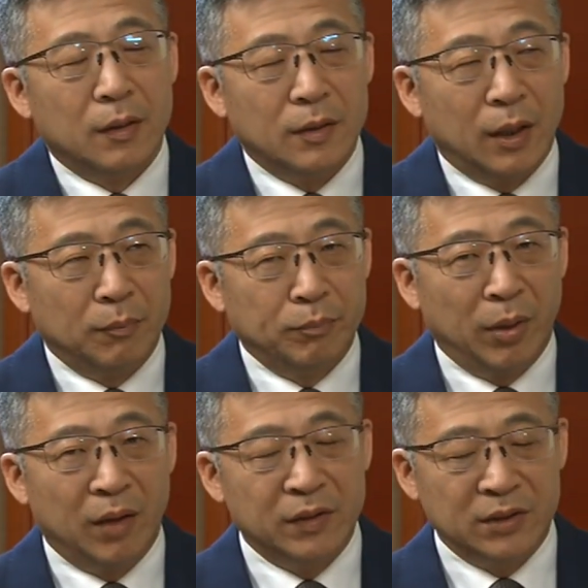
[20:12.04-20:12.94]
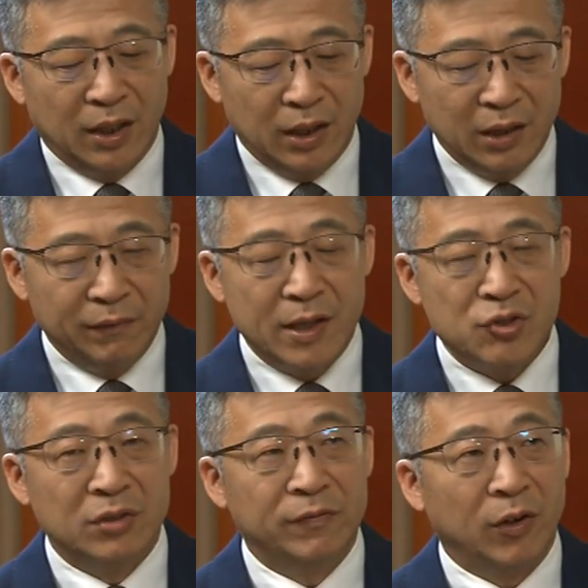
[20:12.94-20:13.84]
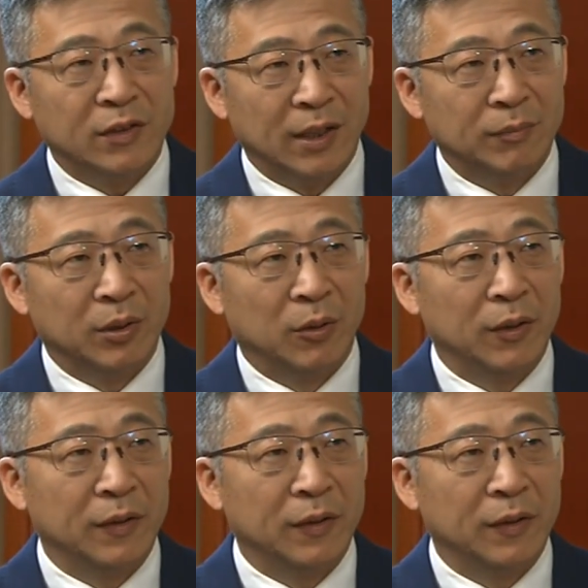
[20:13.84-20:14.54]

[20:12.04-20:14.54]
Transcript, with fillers: America. Yeah, poverty alleviation, for example,